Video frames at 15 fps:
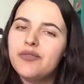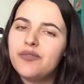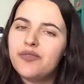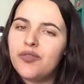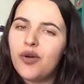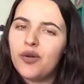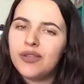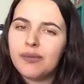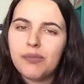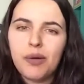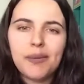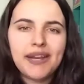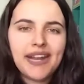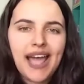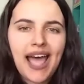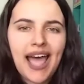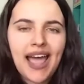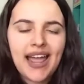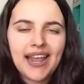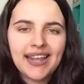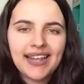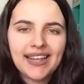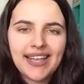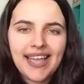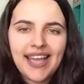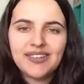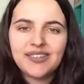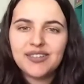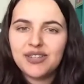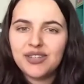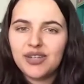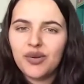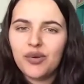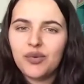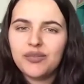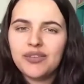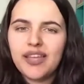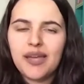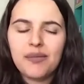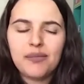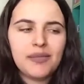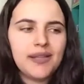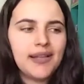from the moment I get to know them